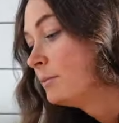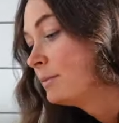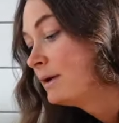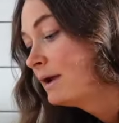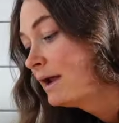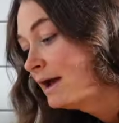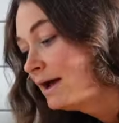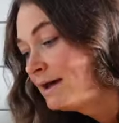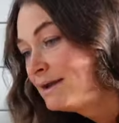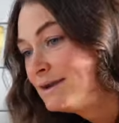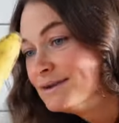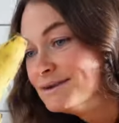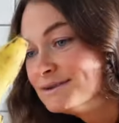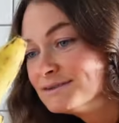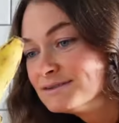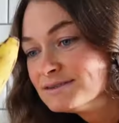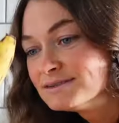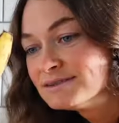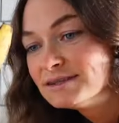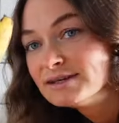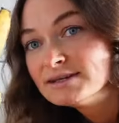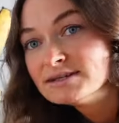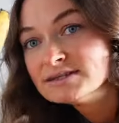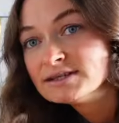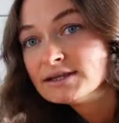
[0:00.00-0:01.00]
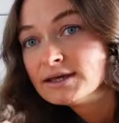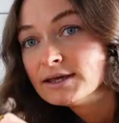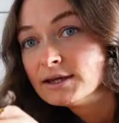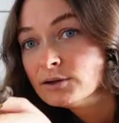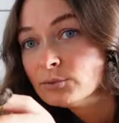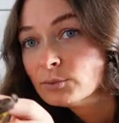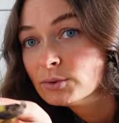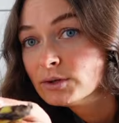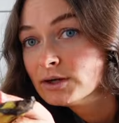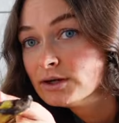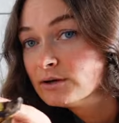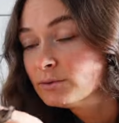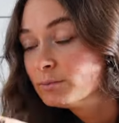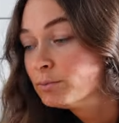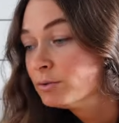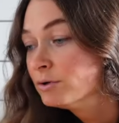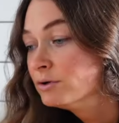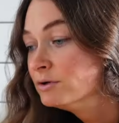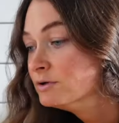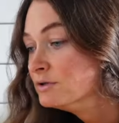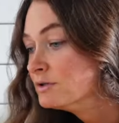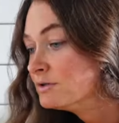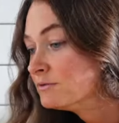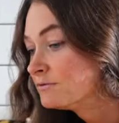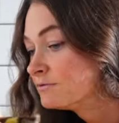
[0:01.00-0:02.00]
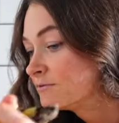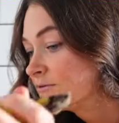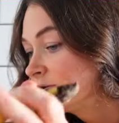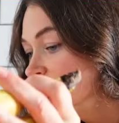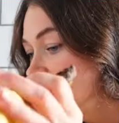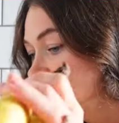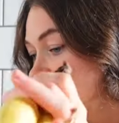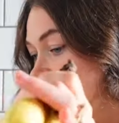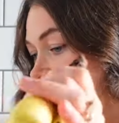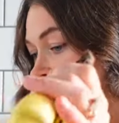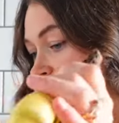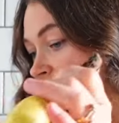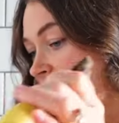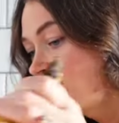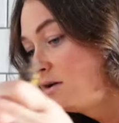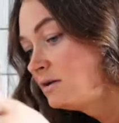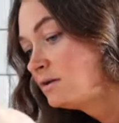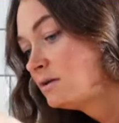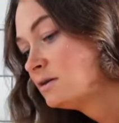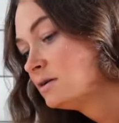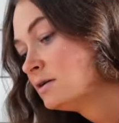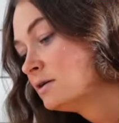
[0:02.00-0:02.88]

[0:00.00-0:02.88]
bananas. These are getting ready to put in the freezer.